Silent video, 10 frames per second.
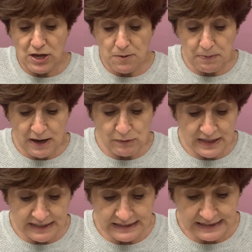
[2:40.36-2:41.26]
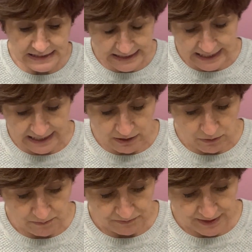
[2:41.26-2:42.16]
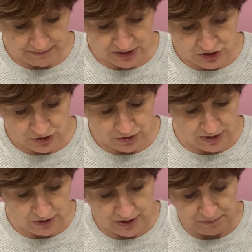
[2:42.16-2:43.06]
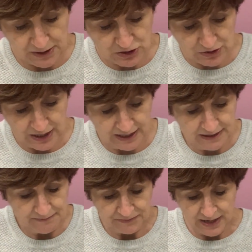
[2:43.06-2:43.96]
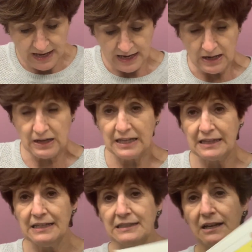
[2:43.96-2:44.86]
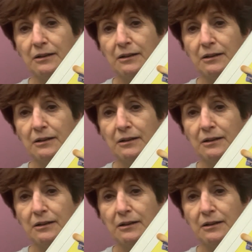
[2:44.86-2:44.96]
you play with the stick, let me show you another picture here. Look at this girl